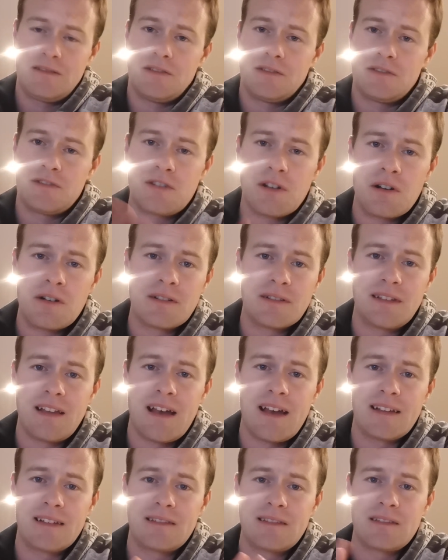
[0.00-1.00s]
to turn
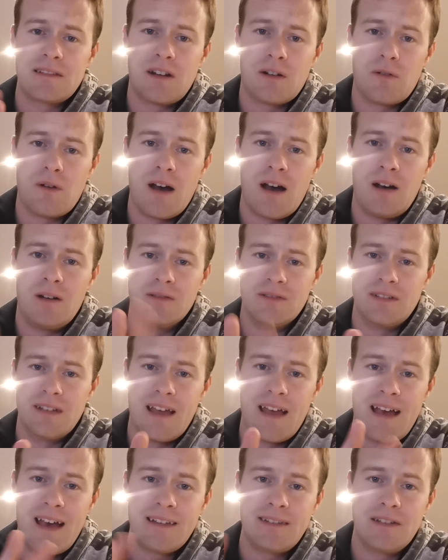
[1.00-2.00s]
that around,
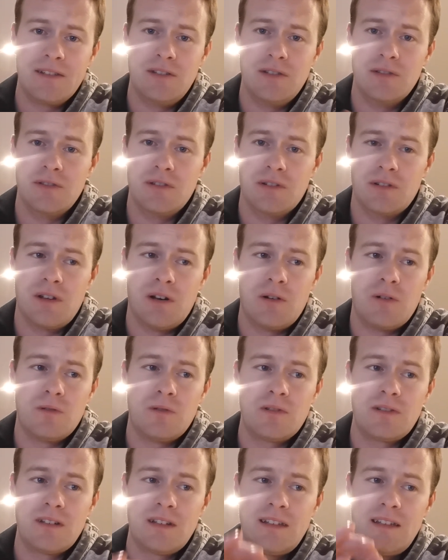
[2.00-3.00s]
the attitude, you
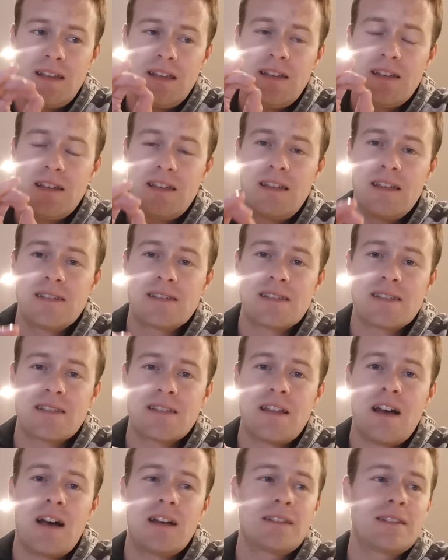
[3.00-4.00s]
know, he's
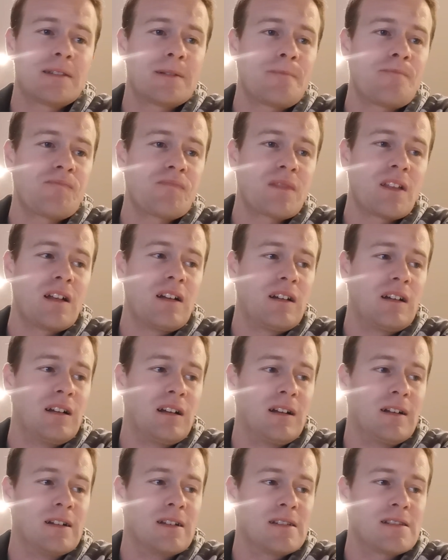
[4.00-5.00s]
not
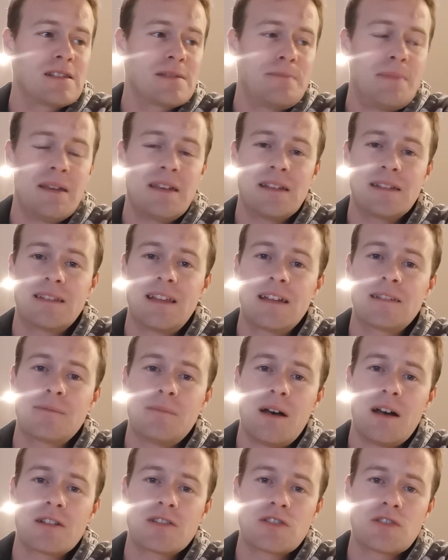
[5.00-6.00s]
speaking
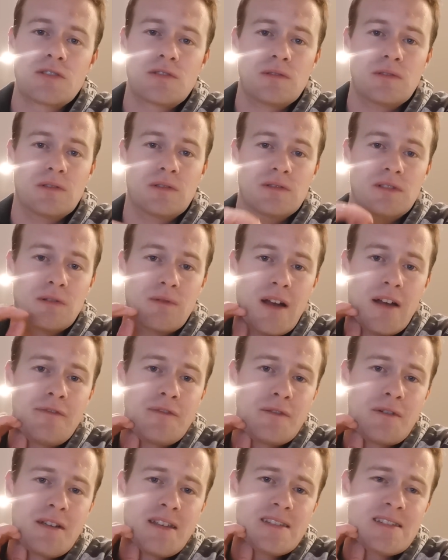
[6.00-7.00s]
that much to the
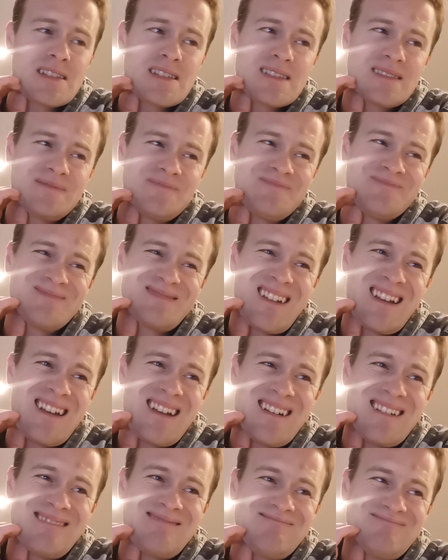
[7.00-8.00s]
referees,
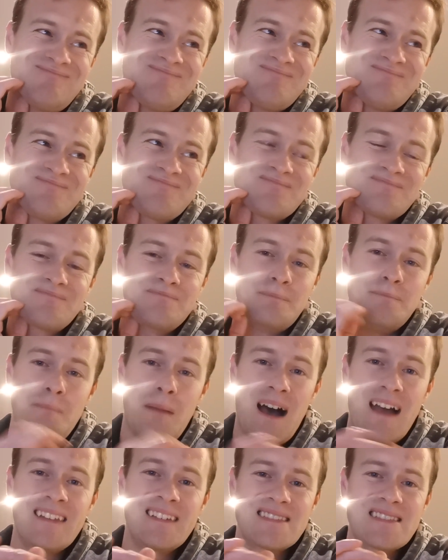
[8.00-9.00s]

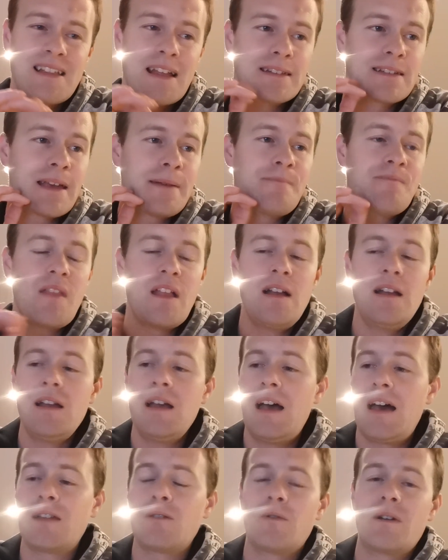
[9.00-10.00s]
minus that game.
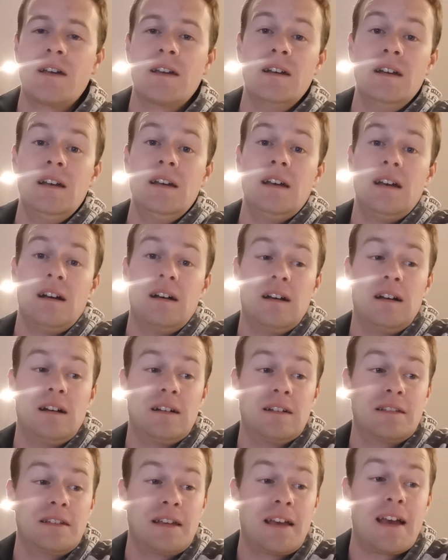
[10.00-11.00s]
Anyway,
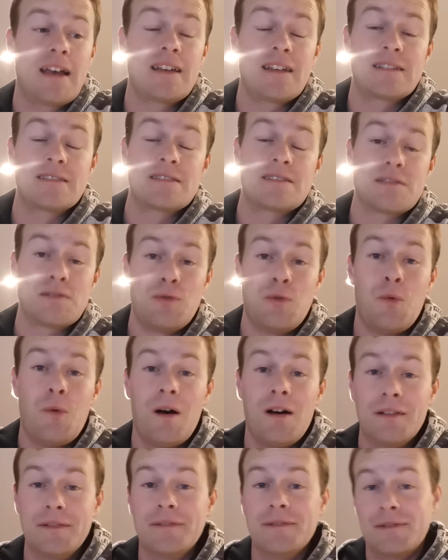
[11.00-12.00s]
he has
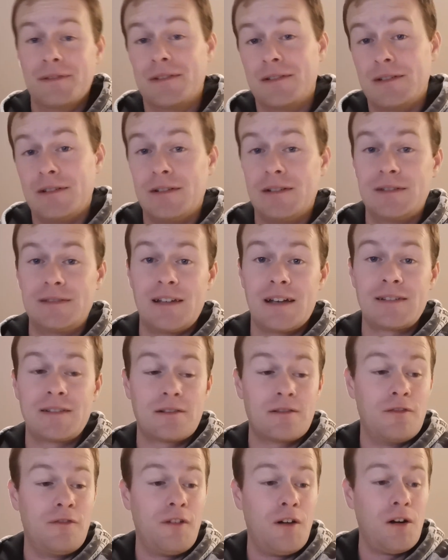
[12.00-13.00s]
1
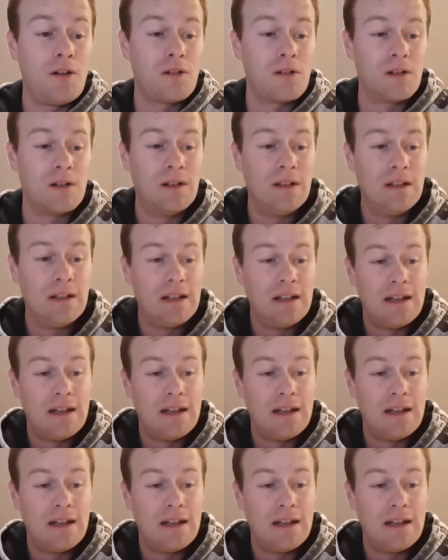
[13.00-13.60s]
technical foul.